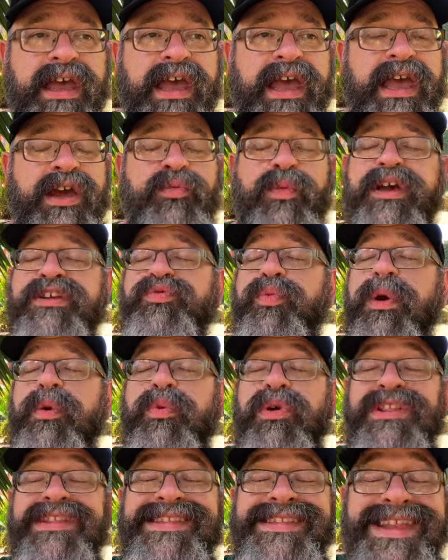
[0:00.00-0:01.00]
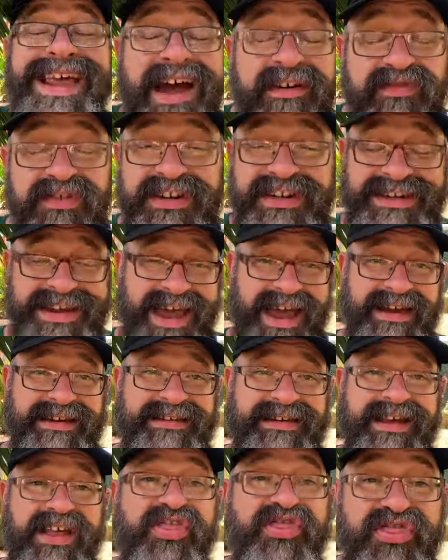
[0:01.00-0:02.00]
in ways we will never
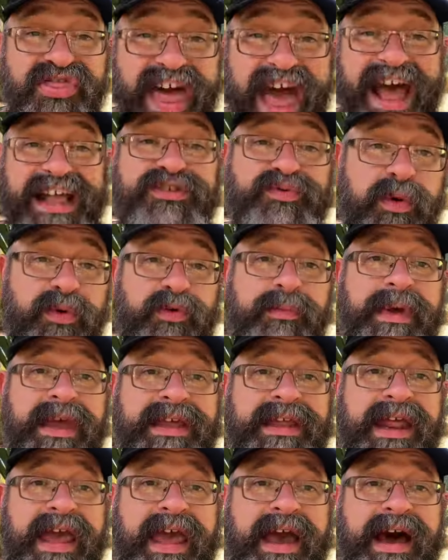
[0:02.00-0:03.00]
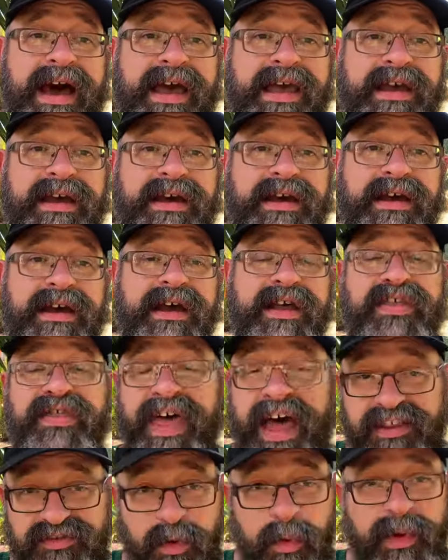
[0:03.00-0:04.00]
detect. That's what will make it AI.
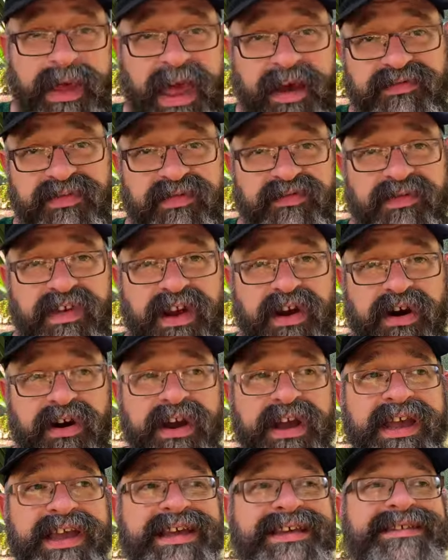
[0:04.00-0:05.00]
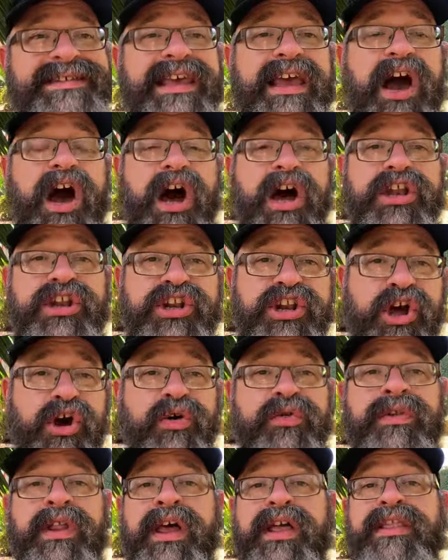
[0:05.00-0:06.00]
That's what we have to fear, is the
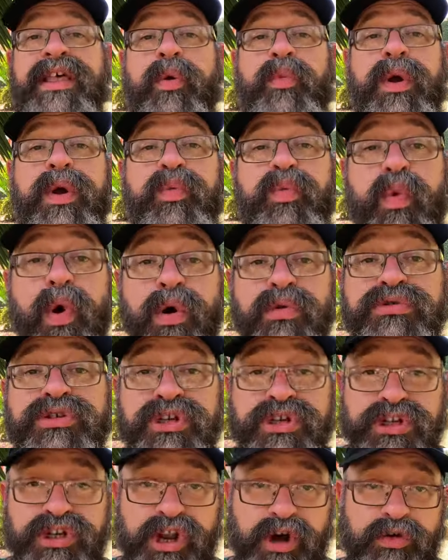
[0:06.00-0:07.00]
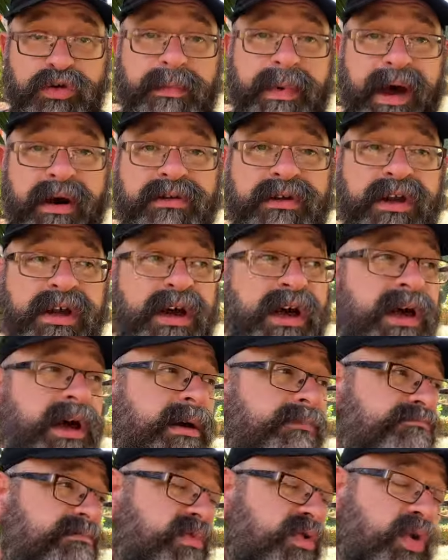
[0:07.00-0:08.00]
unknown that we won't know about,
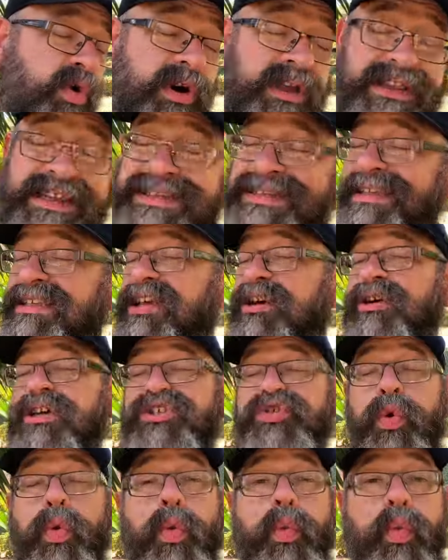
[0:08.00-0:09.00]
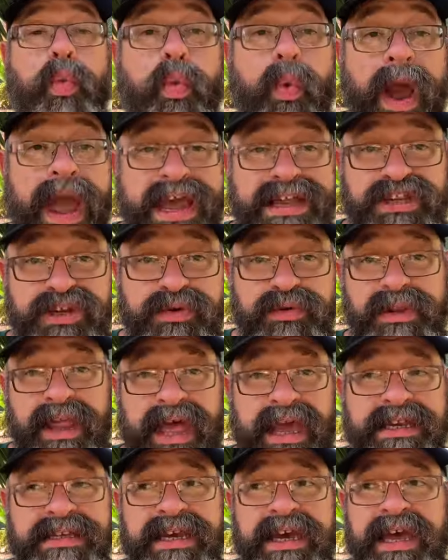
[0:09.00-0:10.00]
or at least until it's way too
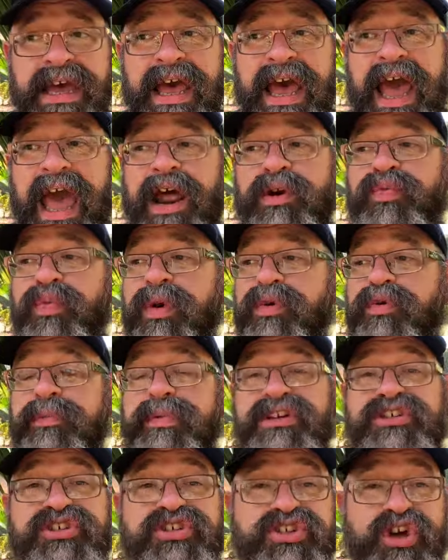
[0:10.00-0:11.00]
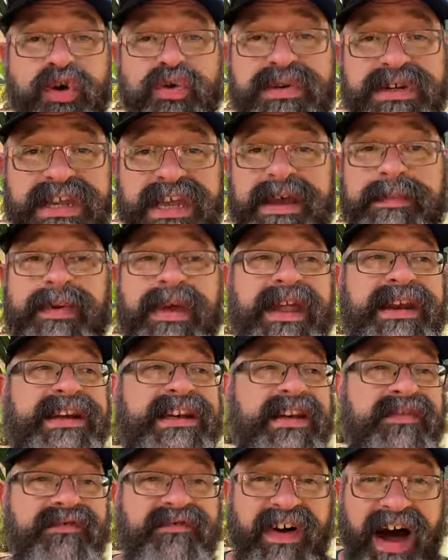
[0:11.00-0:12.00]
late, and we will be so deep in a
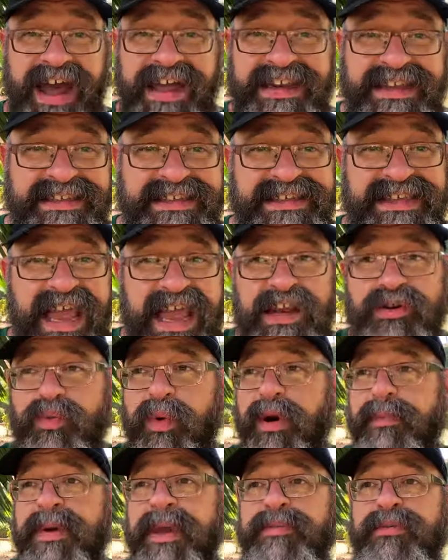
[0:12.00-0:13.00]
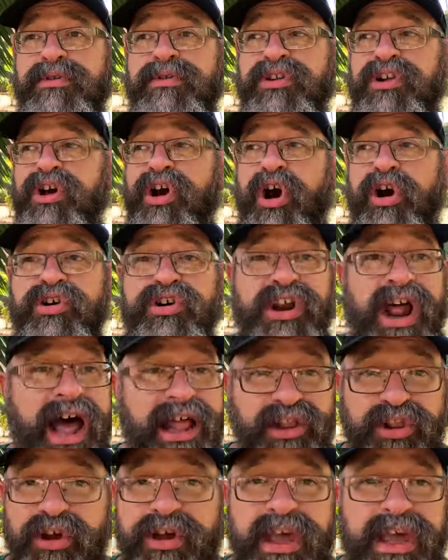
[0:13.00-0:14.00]
divided state where people are
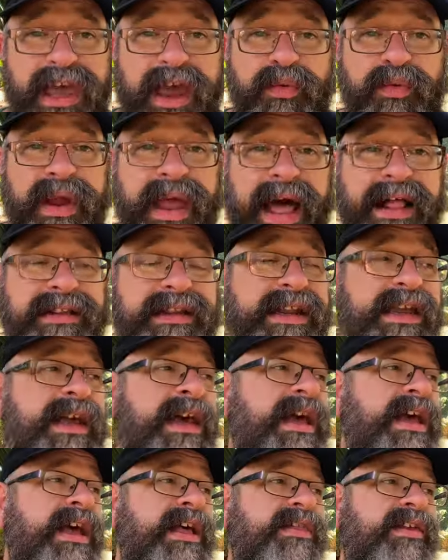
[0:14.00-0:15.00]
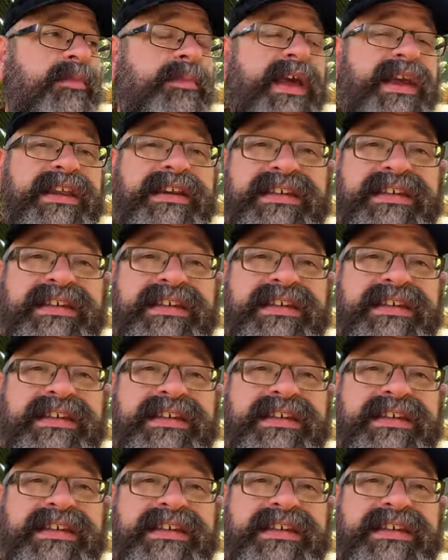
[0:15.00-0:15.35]
not looking at reality. They're making